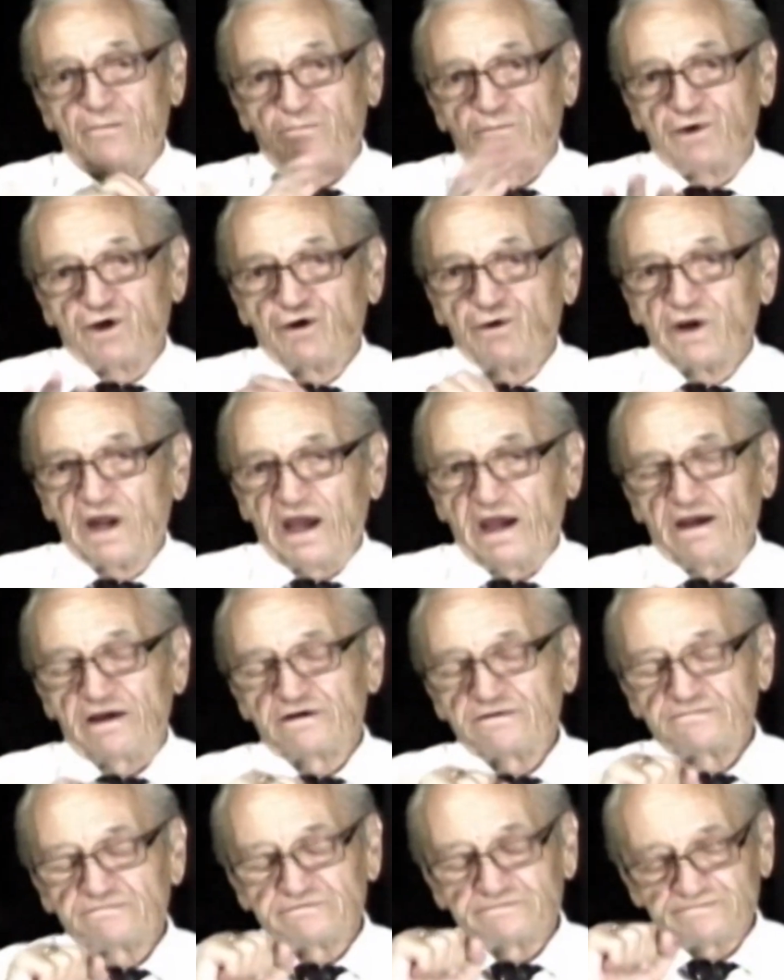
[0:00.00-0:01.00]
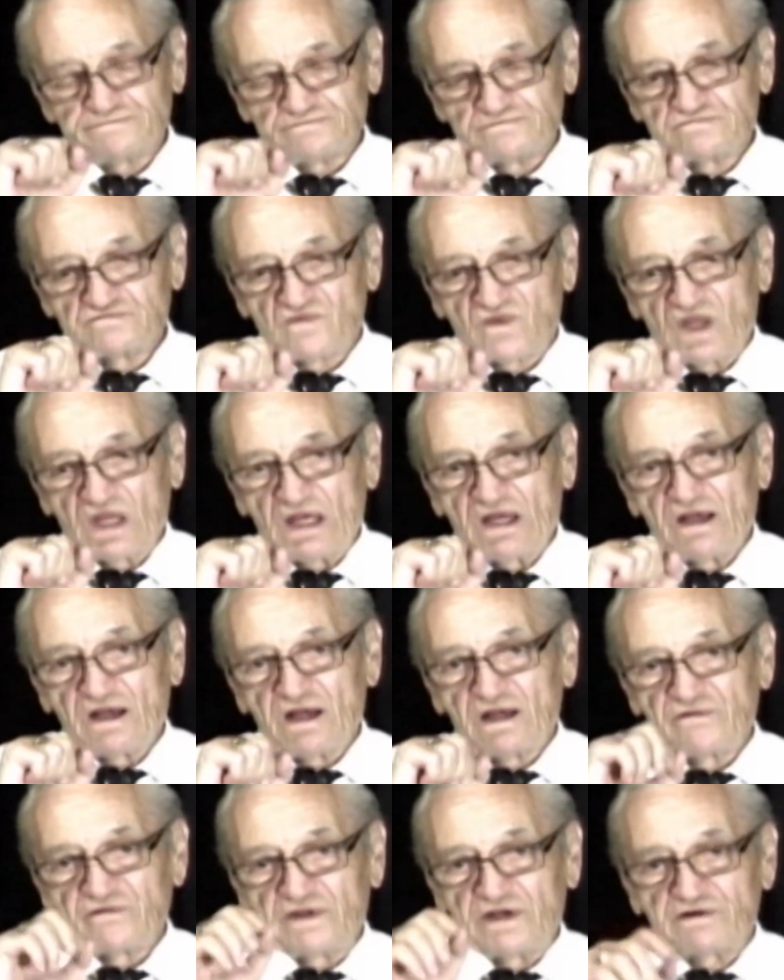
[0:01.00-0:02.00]
Blue Lake,
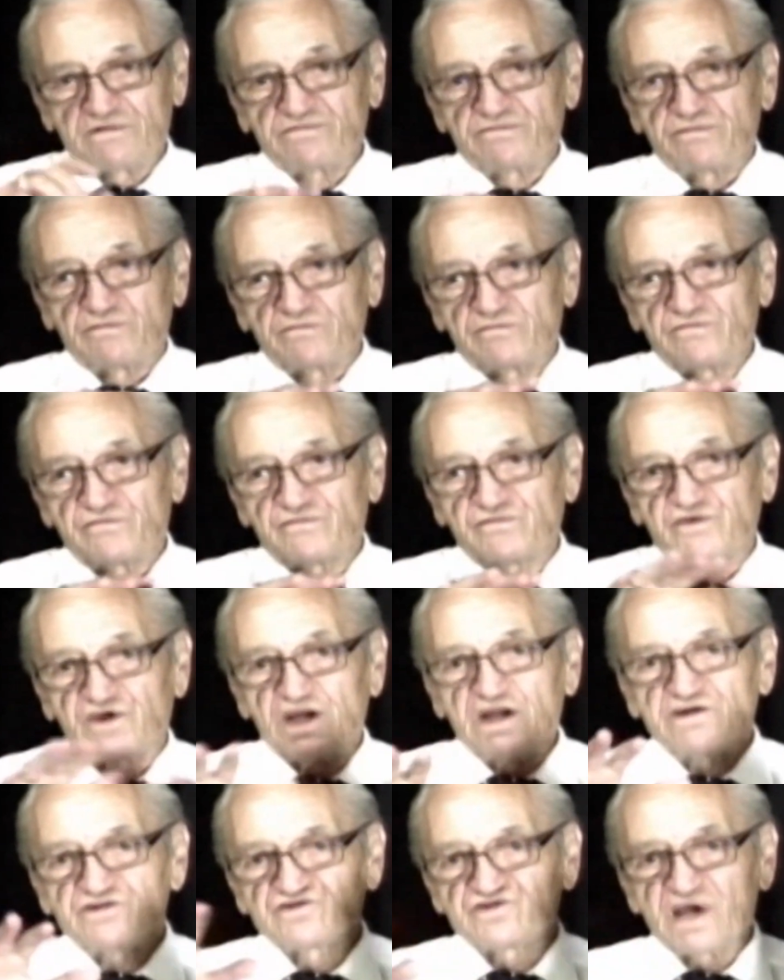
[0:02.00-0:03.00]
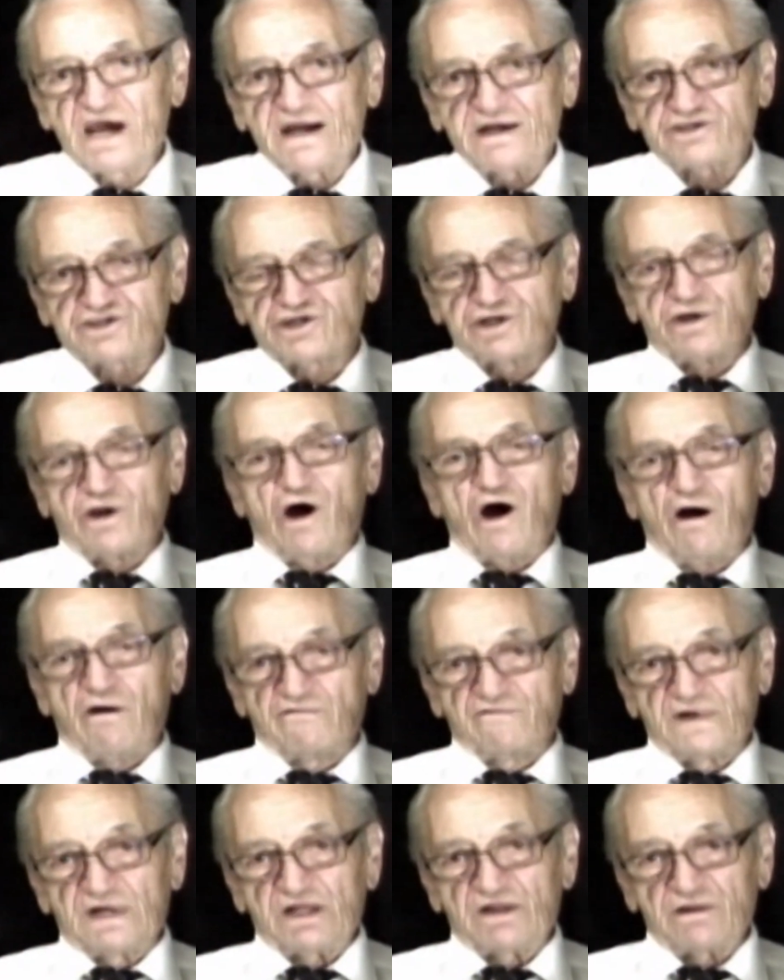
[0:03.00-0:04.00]
there are three sections
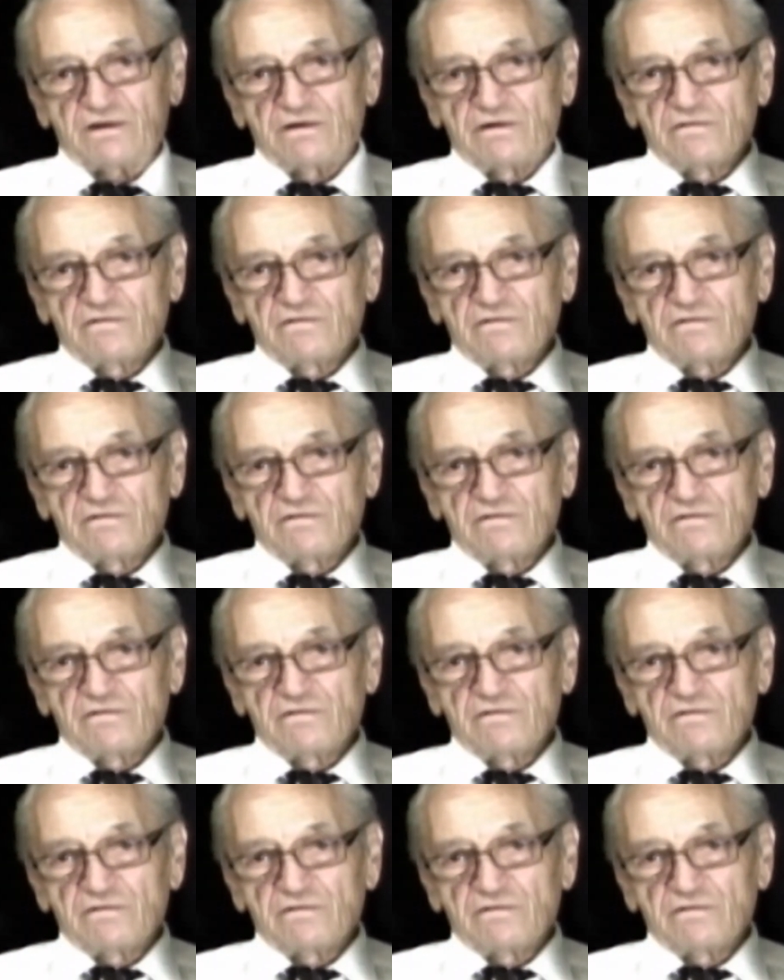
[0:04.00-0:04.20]
of it.